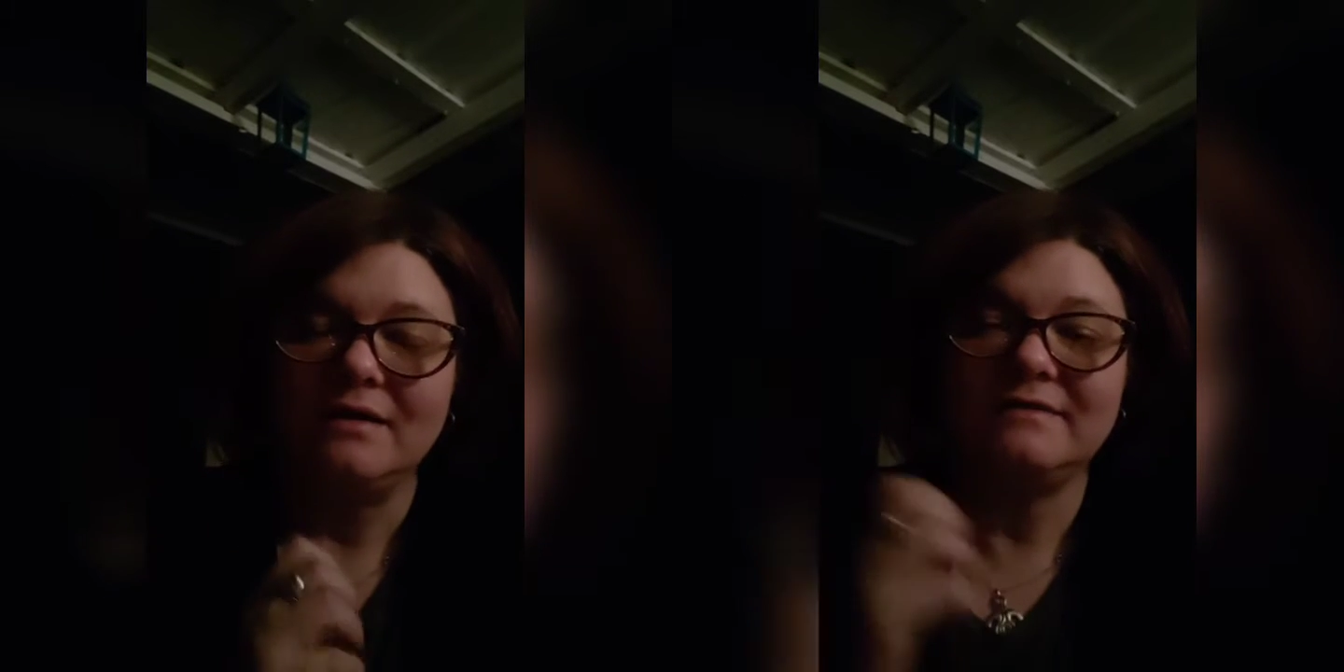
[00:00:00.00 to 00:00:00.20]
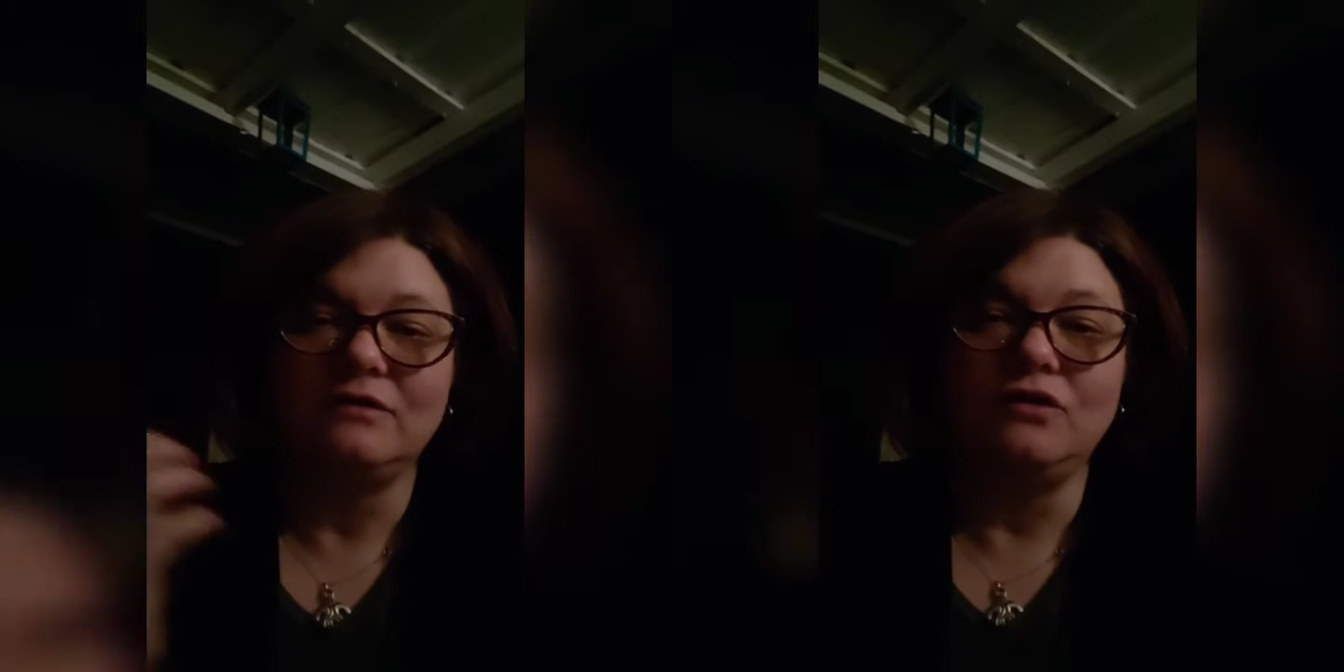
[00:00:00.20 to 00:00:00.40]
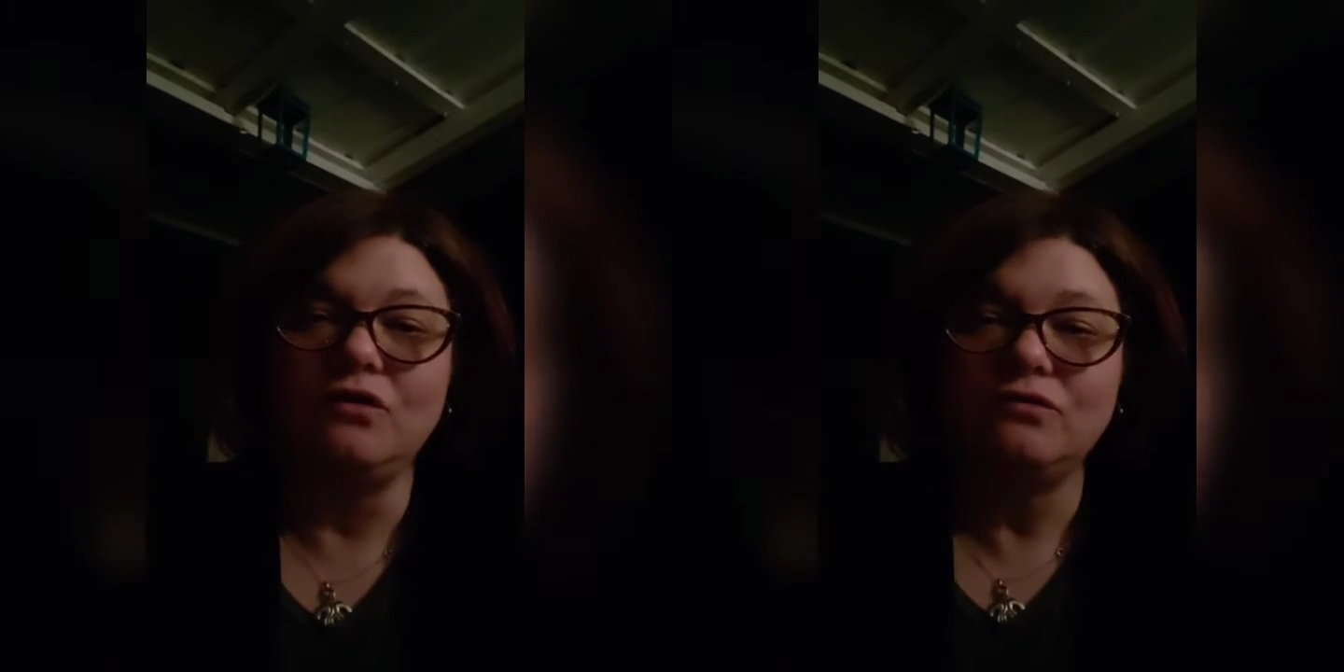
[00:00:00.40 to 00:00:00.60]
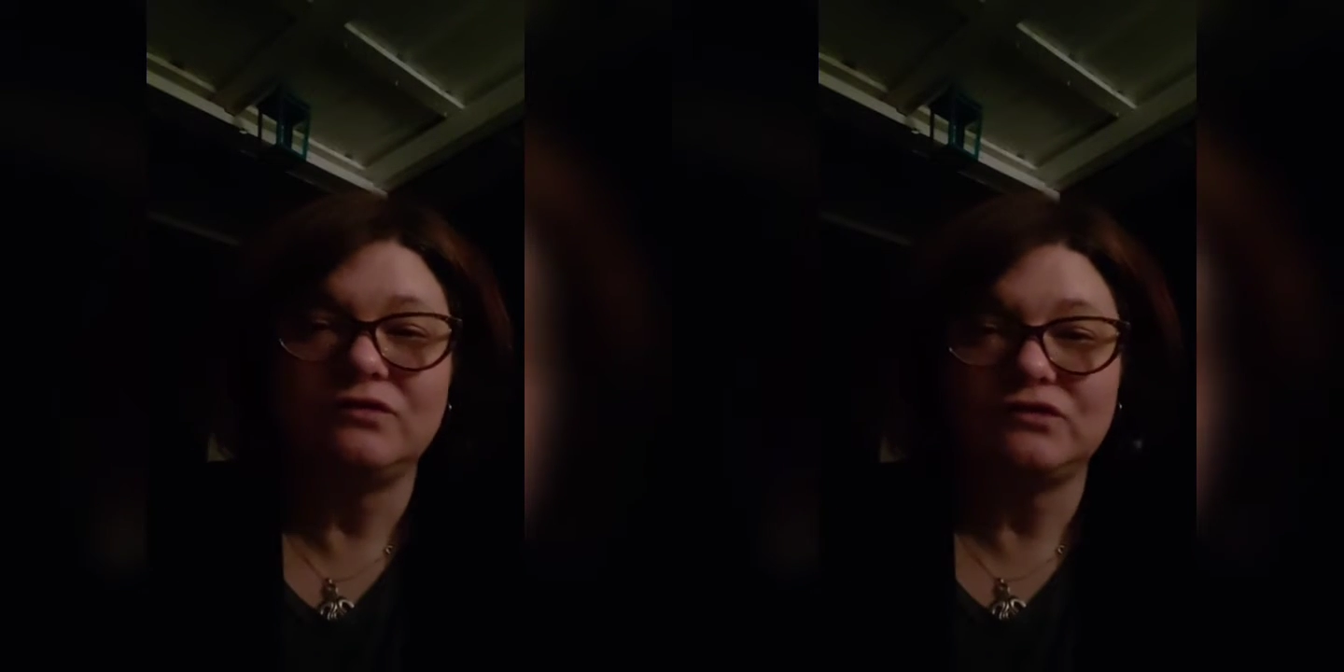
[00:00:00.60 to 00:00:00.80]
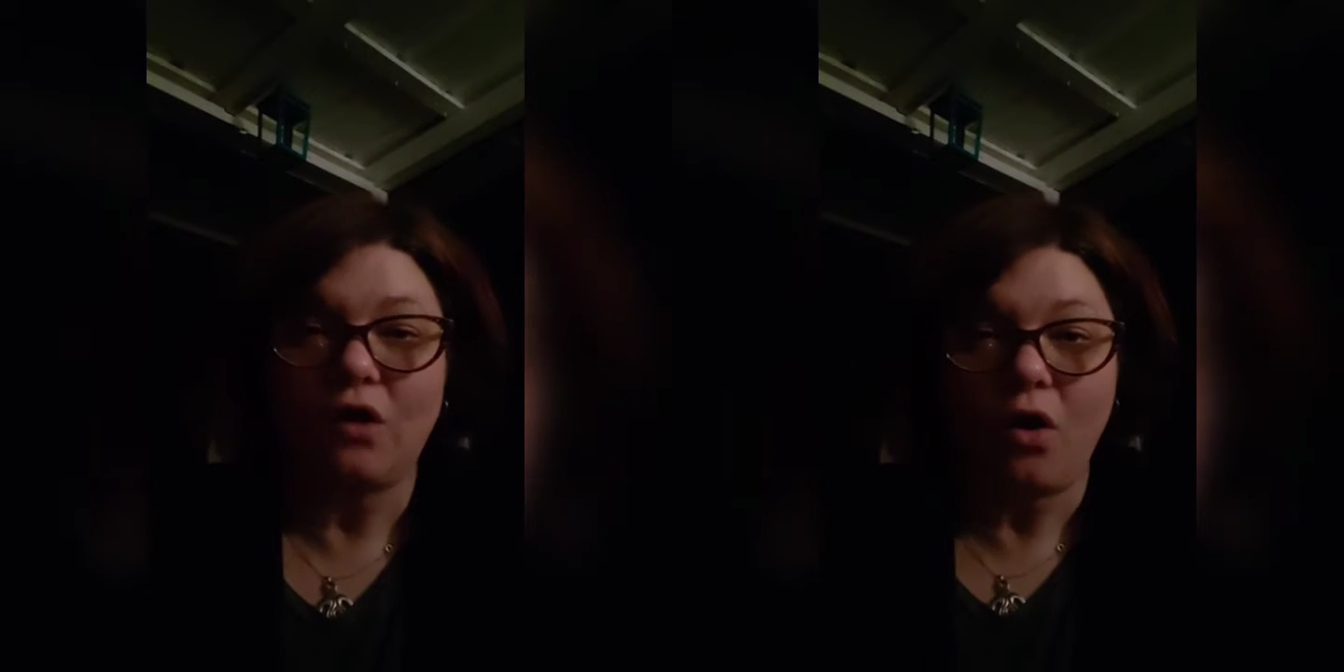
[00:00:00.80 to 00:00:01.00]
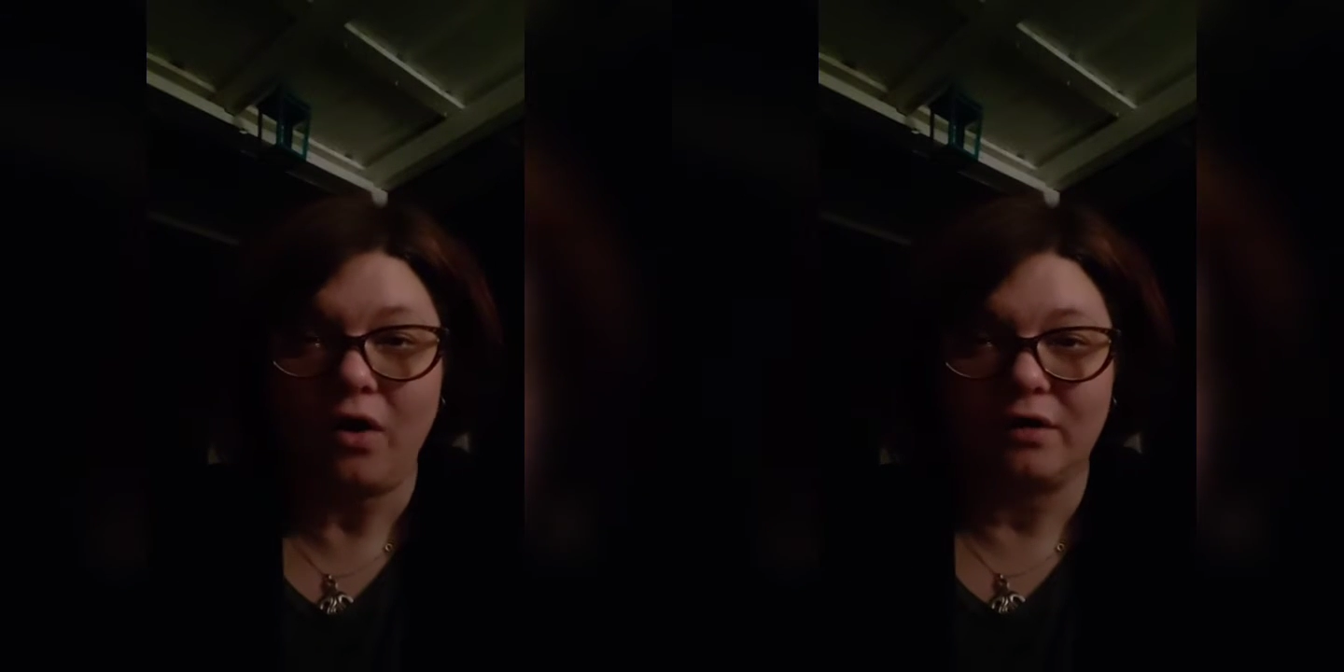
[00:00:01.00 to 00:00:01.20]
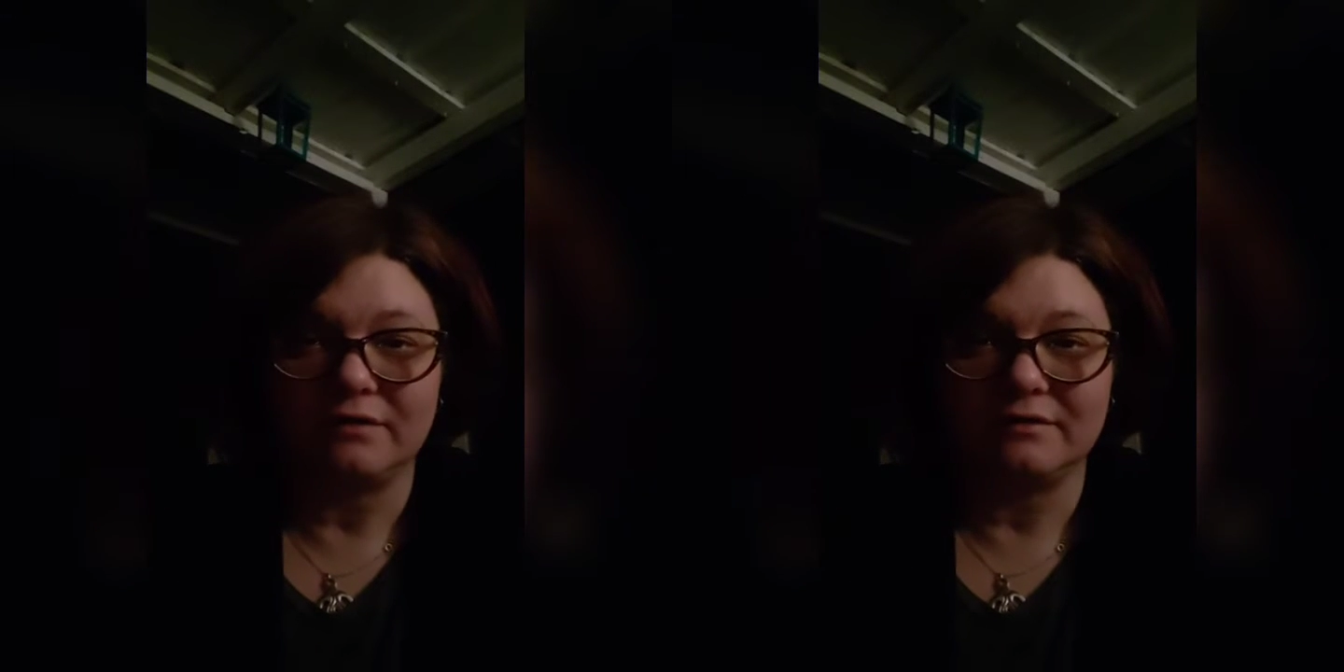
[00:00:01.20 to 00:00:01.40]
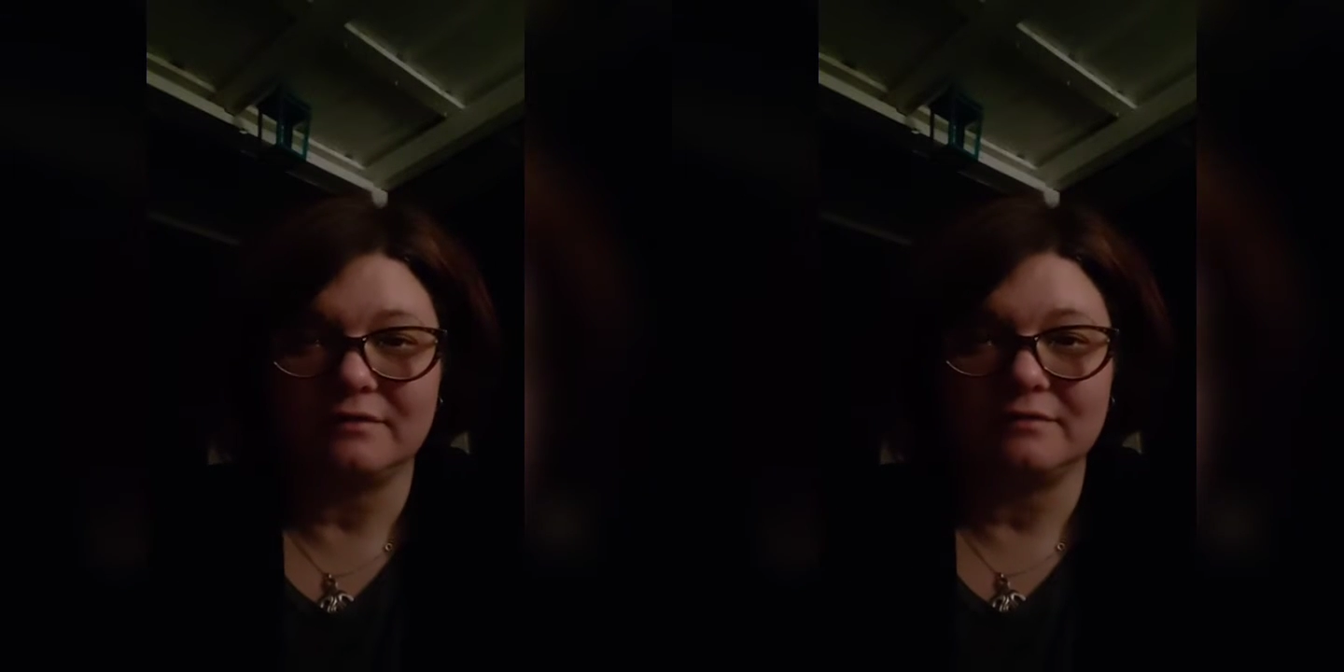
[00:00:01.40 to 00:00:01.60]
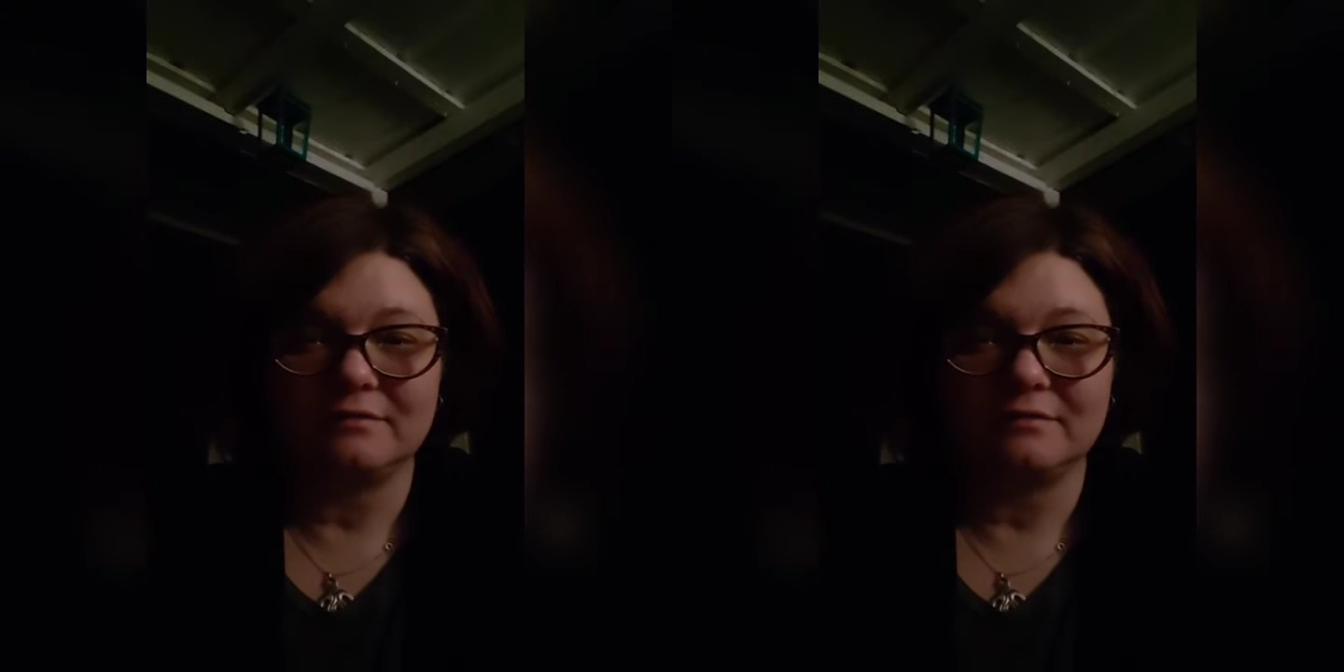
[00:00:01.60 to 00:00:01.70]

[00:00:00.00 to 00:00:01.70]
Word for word: It's a new start.